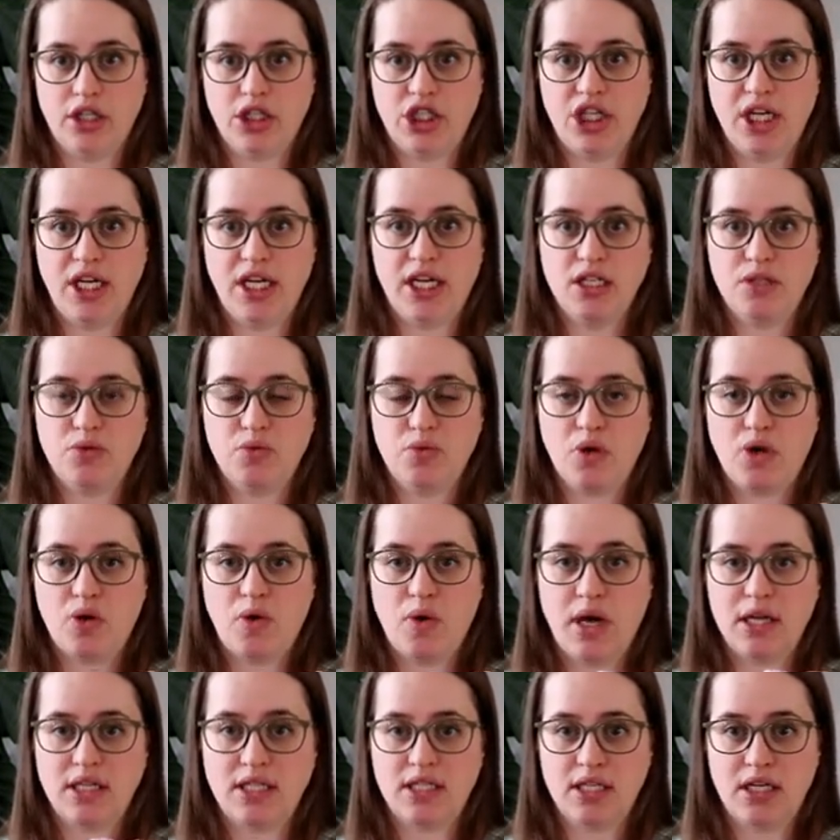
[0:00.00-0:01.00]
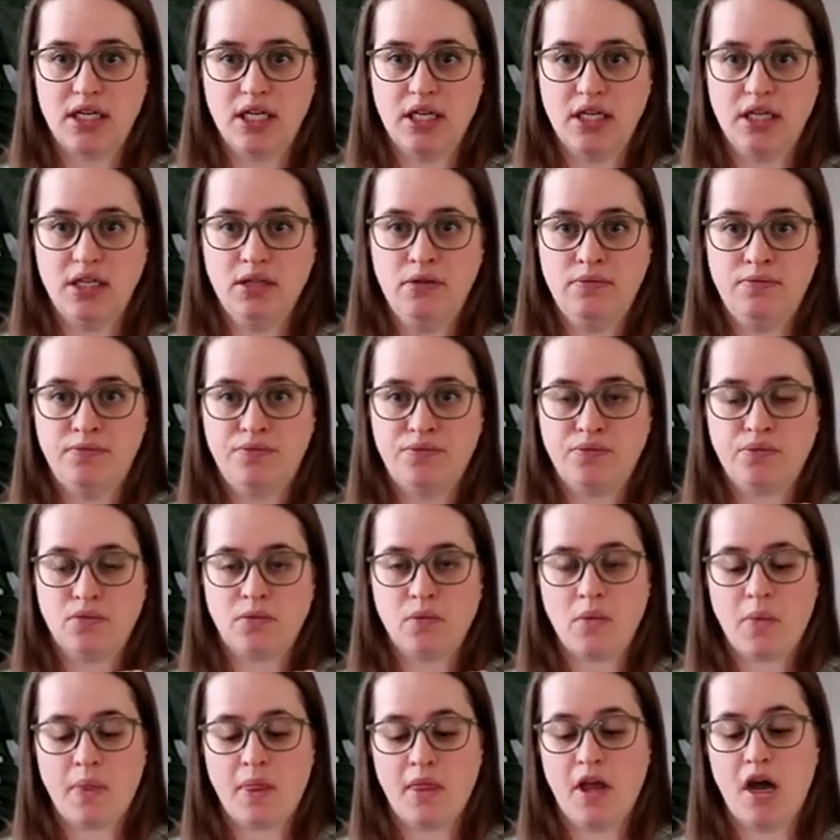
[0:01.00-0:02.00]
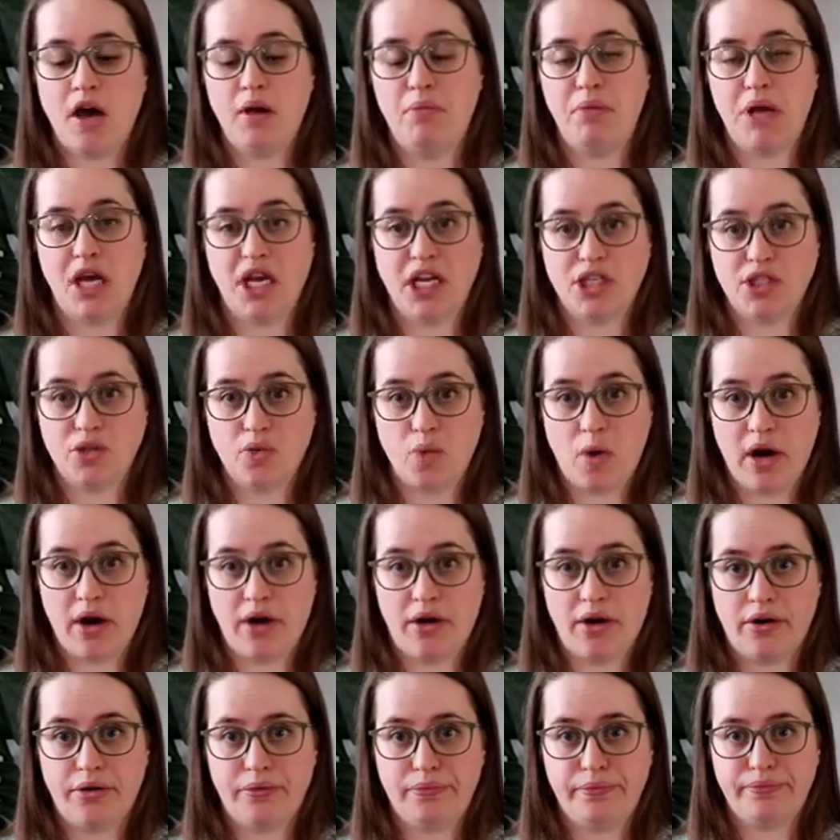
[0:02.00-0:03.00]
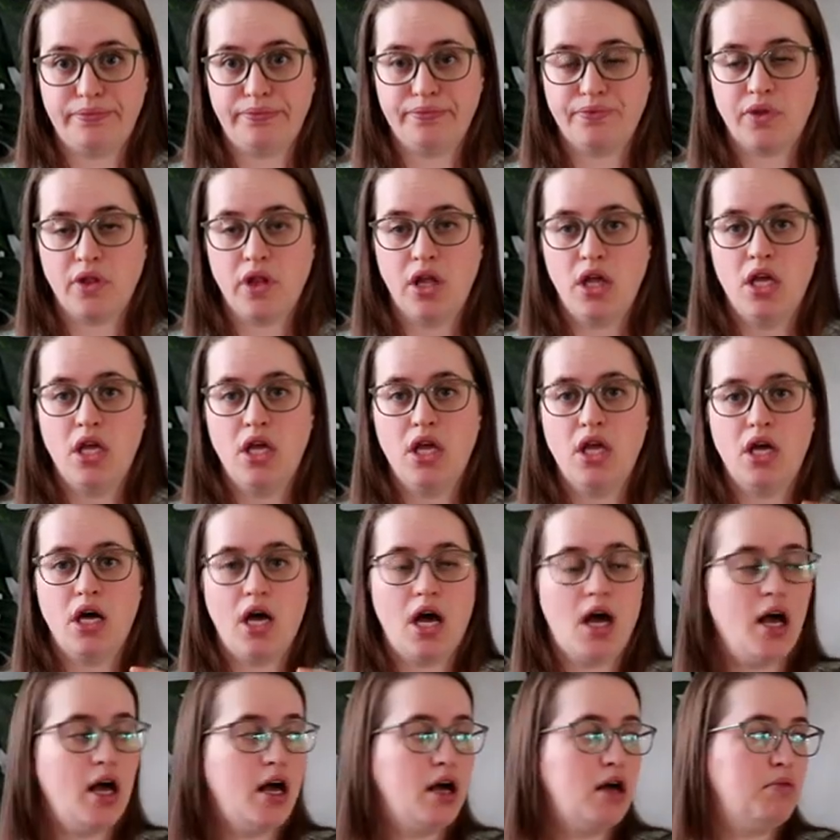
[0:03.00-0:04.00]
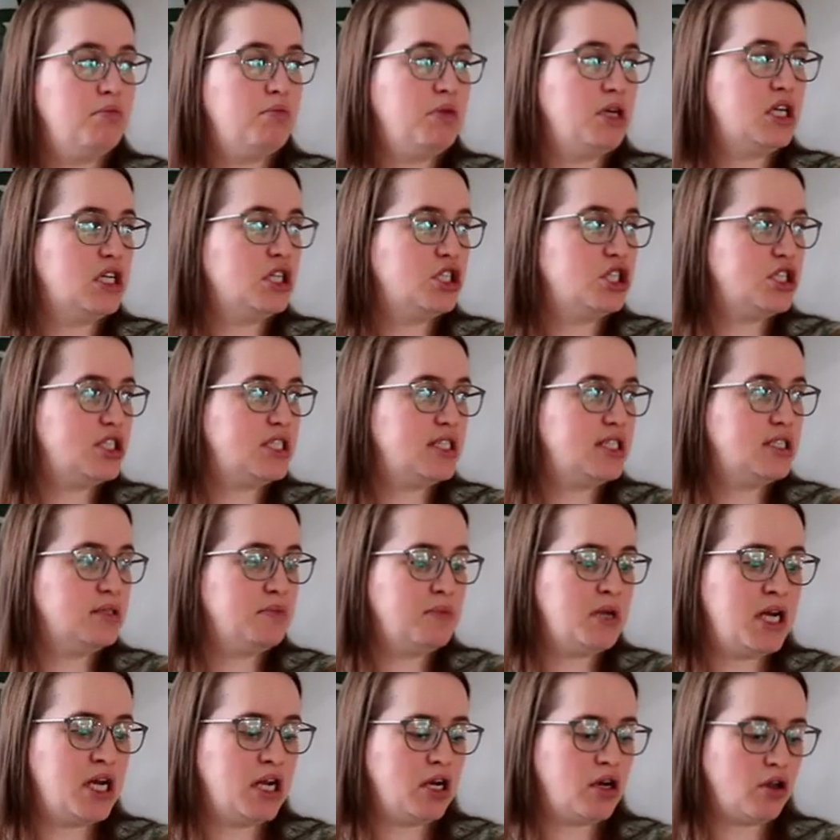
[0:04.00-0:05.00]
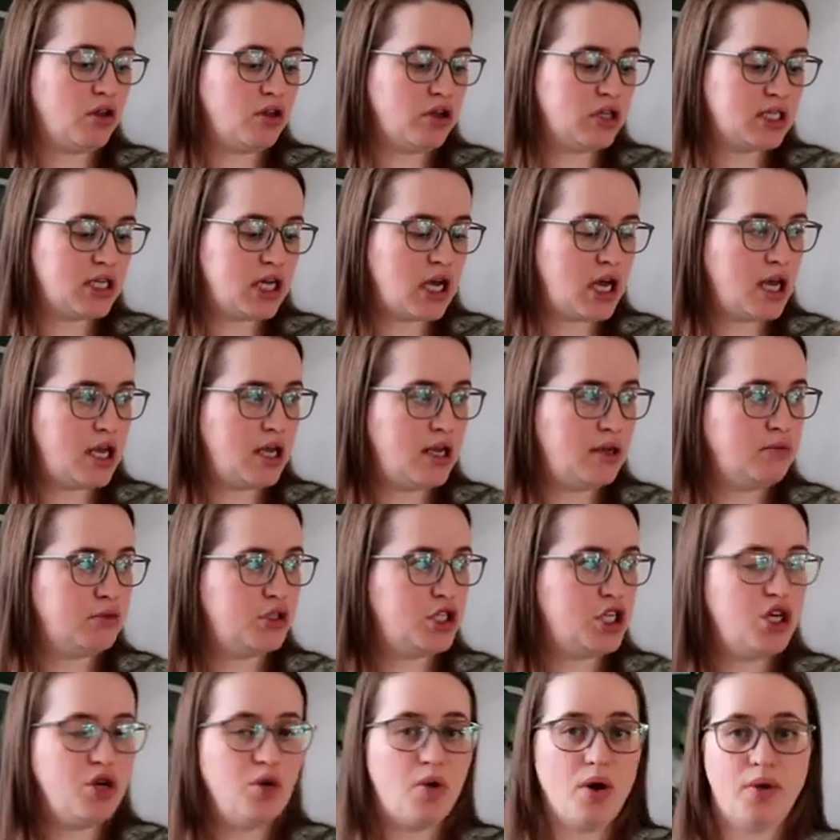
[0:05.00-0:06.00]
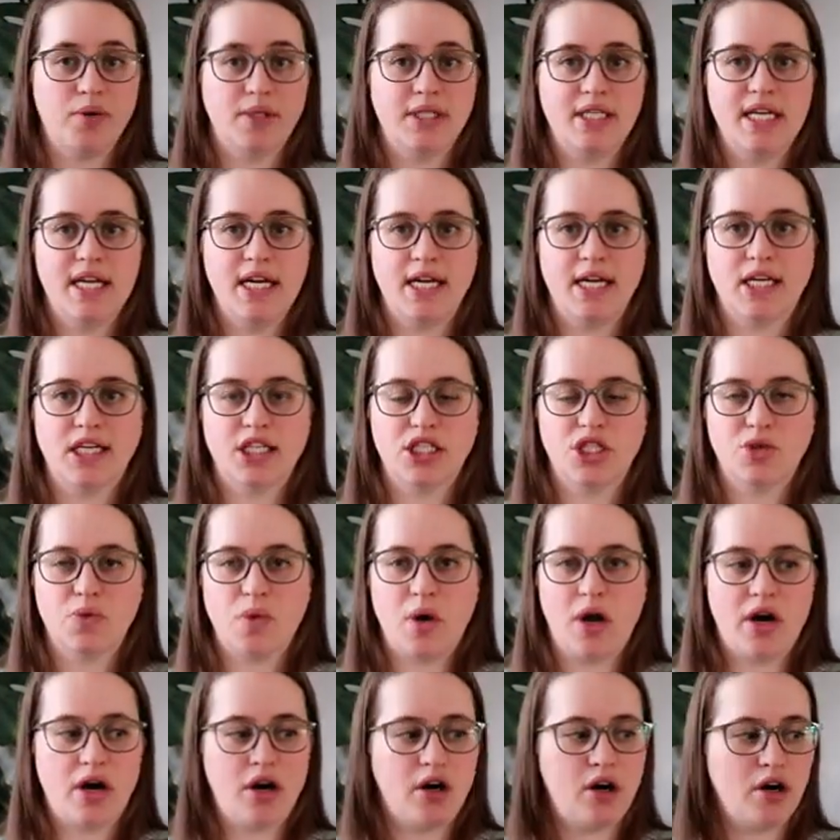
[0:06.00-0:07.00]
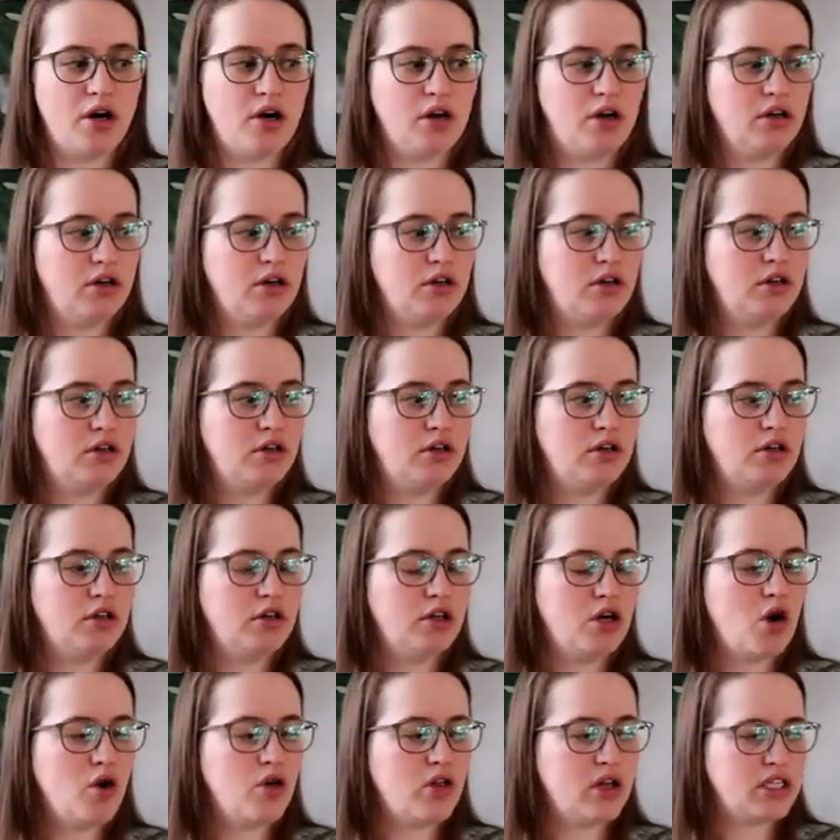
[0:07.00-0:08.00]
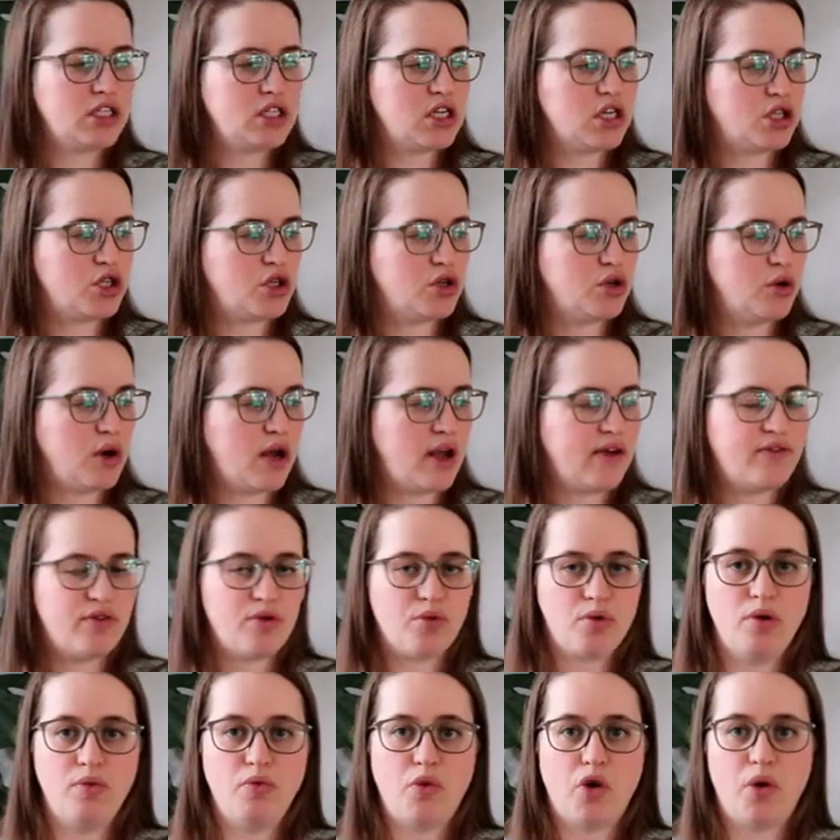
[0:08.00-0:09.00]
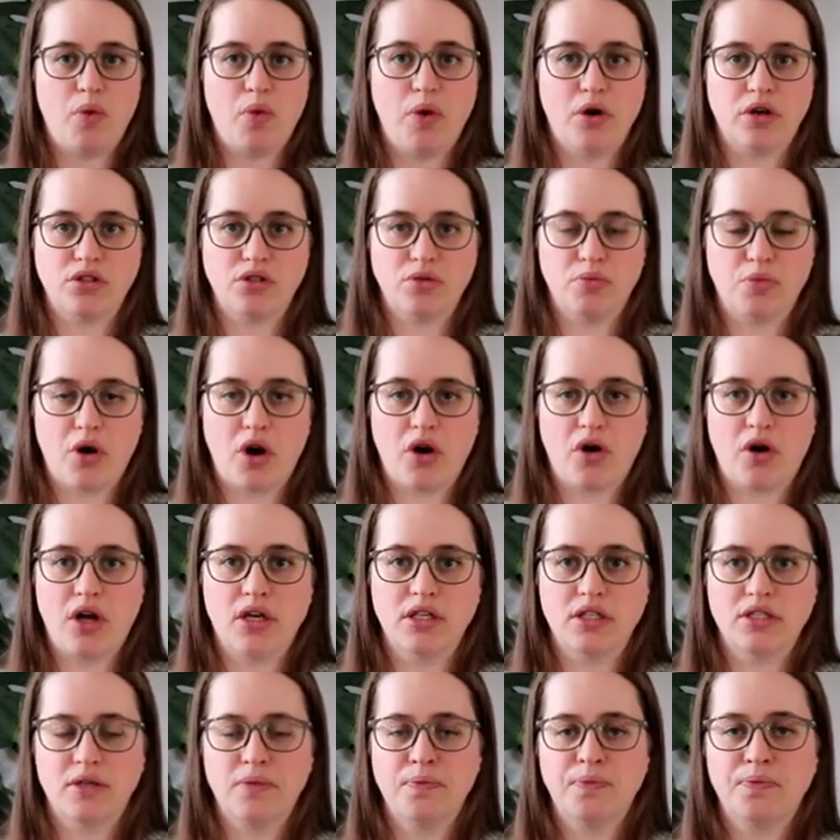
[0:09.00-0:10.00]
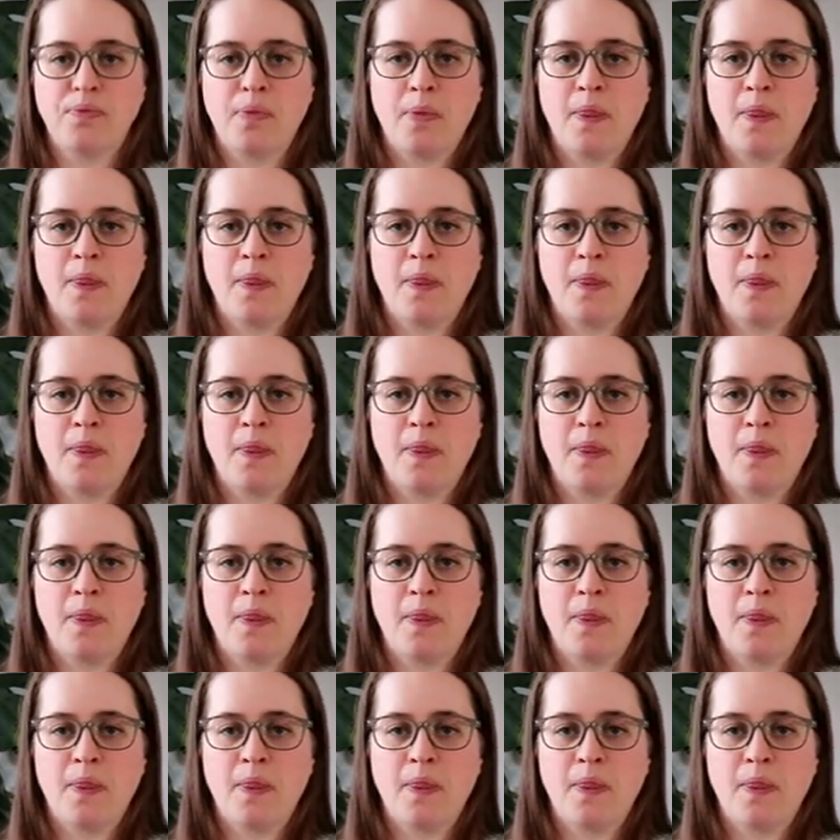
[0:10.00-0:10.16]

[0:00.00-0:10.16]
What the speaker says: She has requested a pink sweater because she sees me knit all the time. She knew I was knitting a sweater. Oh, that's not true. I have 3 more works in progress.